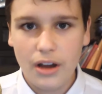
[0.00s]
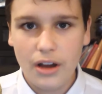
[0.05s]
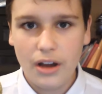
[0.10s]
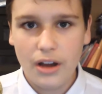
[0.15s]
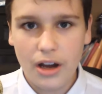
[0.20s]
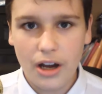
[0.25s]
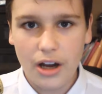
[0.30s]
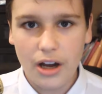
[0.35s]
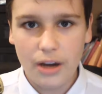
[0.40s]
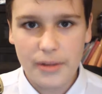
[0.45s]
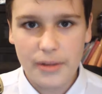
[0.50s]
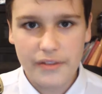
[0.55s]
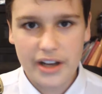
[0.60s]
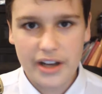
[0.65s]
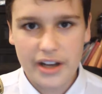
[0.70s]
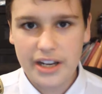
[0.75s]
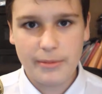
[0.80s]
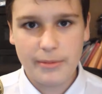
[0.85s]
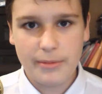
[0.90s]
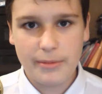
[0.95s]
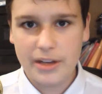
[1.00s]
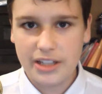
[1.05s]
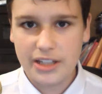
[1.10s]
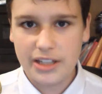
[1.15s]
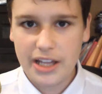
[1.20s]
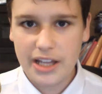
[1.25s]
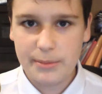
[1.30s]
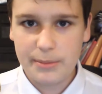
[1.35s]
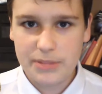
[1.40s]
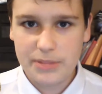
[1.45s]
if I name any
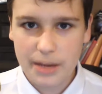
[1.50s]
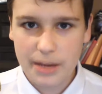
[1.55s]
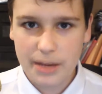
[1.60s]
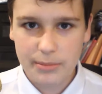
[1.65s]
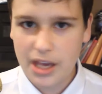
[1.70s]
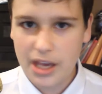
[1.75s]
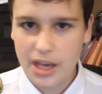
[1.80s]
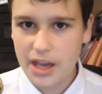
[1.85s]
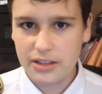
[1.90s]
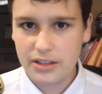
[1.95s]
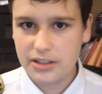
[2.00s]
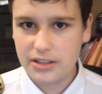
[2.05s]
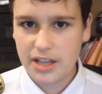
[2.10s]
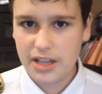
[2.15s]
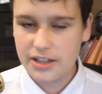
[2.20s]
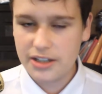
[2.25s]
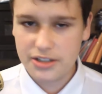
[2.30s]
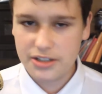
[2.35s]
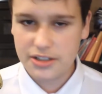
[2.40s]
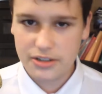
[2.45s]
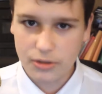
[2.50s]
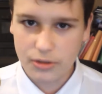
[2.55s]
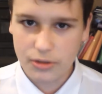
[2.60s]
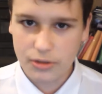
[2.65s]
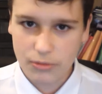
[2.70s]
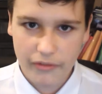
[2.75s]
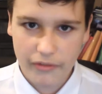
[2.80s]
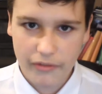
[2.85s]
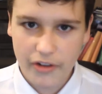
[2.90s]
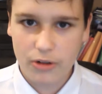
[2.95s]
names, I'm getting detention or
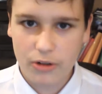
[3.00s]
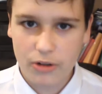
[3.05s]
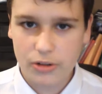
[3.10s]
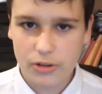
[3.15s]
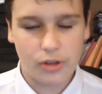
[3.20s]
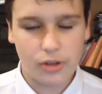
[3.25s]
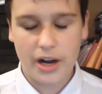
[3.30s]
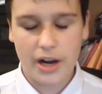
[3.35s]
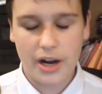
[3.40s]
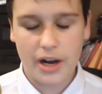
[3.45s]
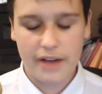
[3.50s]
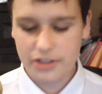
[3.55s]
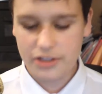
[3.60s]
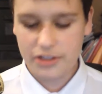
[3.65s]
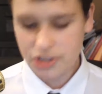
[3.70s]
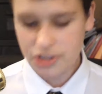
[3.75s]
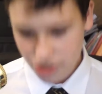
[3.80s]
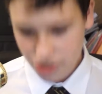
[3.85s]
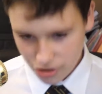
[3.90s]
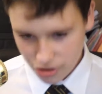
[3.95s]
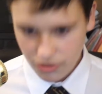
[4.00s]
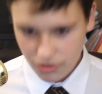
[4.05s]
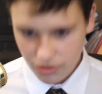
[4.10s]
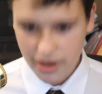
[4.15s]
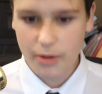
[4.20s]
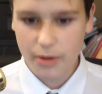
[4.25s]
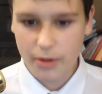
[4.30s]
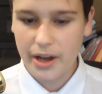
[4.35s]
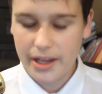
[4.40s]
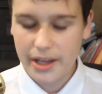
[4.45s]
referral or whatever straight
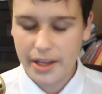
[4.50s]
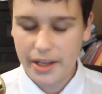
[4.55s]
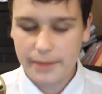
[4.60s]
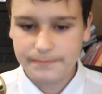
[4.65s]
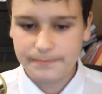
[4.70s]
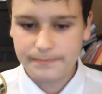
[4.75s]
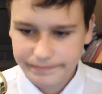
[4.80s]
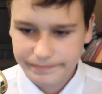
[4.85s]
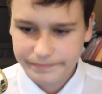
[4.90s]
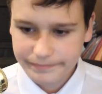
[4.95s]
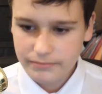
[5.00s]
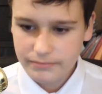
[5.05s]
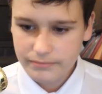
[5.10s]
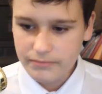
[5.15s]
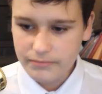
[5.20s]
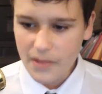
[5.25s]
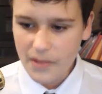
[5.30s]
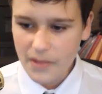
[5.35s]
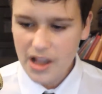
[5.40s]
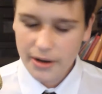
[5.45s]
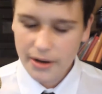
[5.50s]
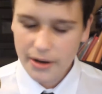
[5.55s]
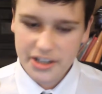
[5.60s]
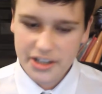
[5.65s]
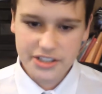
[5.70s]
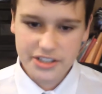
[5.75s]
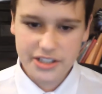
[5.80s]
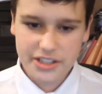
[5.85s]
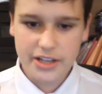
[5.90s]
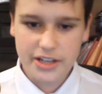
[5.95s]
away. Now, as you
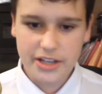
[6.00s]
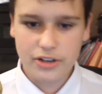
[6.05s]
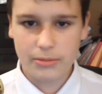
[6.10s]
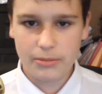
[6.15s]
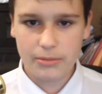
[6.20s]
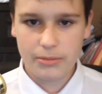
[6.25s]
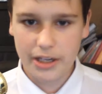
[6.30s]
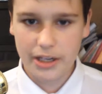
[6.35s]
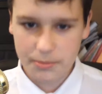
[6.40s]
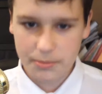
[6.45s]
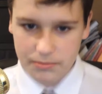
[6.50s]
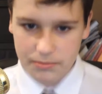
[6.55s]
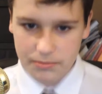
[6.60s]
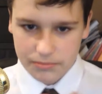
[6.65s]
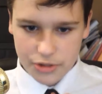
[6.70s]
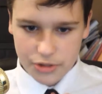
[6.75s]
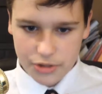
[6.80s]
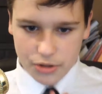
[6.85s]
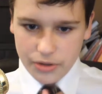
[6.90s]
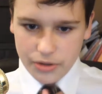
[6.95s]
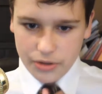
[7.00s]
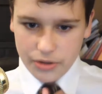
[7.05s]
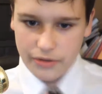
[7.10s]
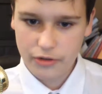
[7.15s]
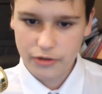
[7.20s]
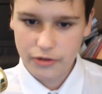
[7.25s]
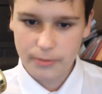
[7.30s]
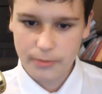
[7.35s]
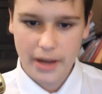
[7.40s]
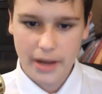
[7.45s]
can see, I got my school
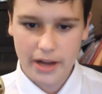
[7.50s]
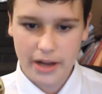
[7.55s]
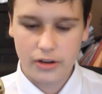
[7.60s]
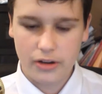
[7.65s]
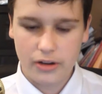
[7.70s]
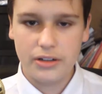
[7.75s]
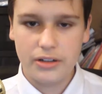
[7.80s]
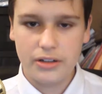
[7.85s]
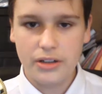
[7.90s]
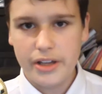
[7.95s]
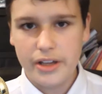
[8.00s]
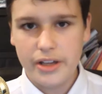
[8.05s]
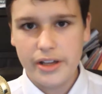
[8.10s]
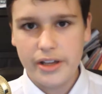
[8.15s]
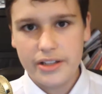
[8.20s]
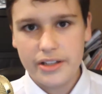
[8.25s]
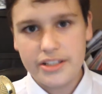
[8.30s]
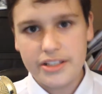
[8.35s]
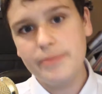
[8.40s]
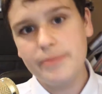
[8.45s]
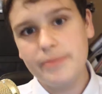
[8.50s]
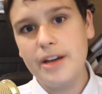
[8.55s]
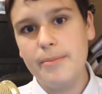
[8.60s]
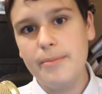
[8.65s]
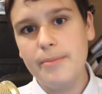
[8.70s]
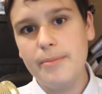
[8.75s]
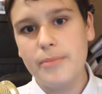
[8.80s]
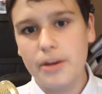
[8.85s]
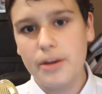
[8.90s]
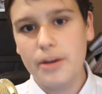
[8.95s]
uniform back on.
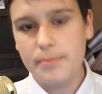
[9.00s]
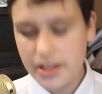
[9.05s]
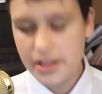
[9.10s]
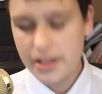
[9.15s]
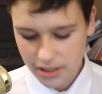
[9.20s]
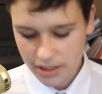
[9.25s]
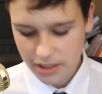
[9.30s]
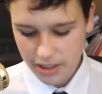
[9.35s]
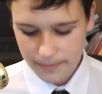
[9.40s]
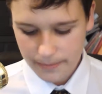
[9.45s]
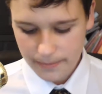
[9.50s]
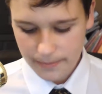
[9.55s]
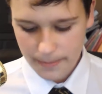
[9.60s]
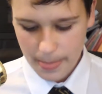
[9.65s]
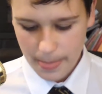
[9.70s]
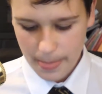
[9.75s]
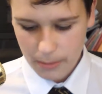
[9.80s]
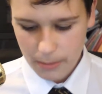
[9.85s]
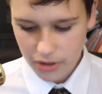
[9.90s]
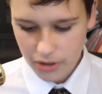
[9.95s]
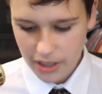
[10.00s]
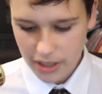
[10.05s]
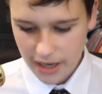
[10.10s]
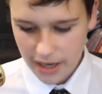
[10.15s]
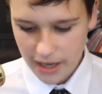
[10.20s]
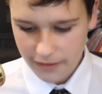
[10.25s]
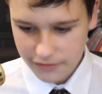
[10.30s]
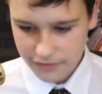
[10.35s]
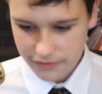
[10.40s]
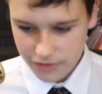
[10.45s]
September, basically, I'm going to
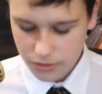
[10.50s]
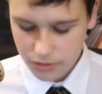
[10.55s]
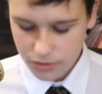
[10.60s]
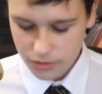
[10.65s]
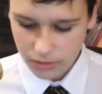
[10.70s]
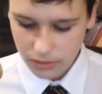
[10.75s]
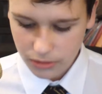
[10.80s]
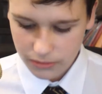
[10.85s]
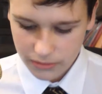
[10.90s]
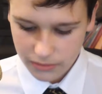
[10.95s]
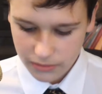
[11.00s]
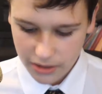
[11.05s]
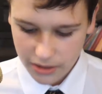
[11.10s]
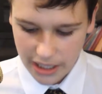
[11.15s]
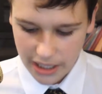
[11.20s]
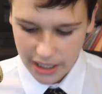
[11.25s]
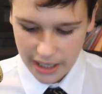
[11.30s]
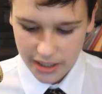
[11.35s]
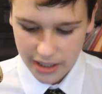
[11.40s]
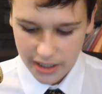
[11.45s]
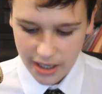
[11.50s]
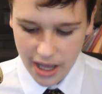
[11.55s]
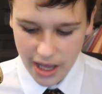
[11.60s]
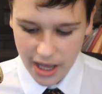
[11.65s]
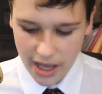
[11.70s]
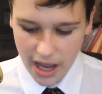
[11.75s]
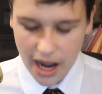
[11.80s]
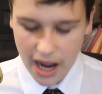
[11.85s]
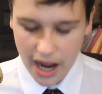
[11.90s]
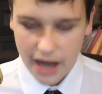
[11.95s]
have school again.
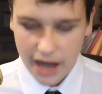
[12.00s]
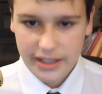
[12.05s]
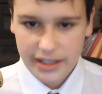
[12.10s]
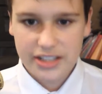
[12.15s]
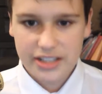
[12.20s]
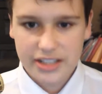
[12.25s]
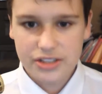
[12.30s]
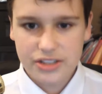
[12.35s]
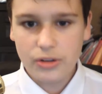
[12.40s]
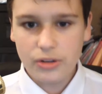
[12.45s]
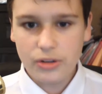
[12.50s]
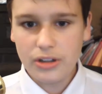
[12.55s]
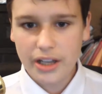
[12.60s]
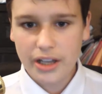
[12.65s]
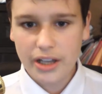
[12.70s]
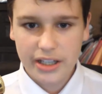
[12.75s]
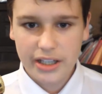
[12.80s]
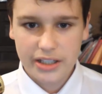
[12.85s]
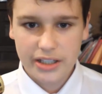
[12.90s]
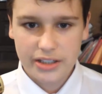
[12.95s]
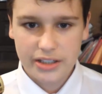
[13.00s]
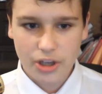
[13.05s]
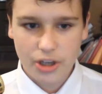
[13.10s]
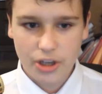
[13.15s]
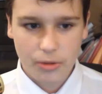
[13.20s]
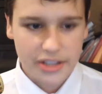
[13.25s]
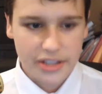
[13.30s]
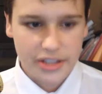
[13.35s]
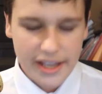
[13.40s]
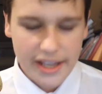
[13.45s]
And it's not like, you know,
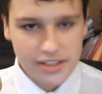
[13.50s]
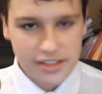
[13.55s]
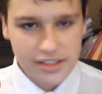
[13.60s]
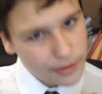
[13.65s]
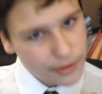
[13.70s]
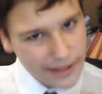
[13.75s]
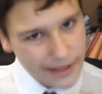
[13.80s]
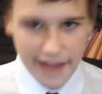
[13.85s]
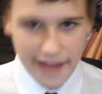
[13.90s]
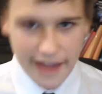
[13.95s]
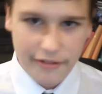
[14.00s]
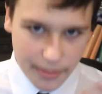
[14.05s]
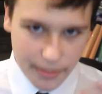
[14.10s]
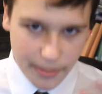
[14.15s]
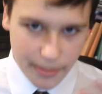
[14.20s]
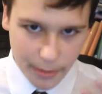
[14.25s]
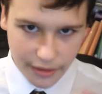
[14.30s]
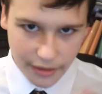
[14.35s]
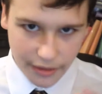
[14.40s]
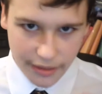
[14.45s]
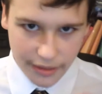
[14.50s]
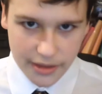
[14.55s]
you get school every month,